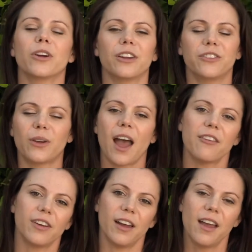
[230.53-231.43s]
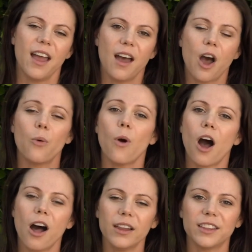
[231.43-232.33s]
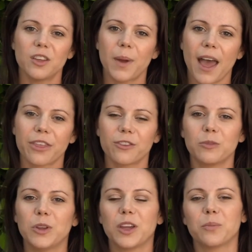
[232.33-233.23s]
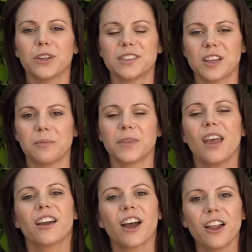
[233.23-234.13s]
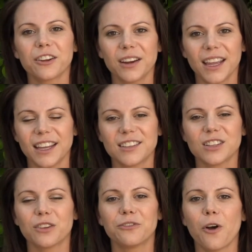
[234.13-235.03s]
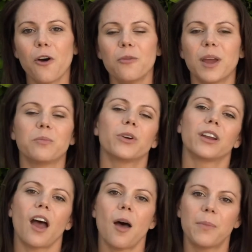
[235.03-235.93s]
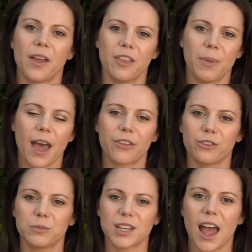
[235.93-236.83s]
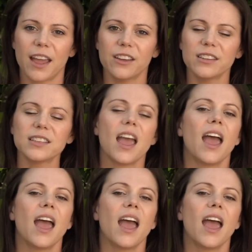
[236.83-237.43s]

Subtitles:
or if you have a wall in the bathroom, you can put some coloring into the foam and put it up on the bathroom tiles,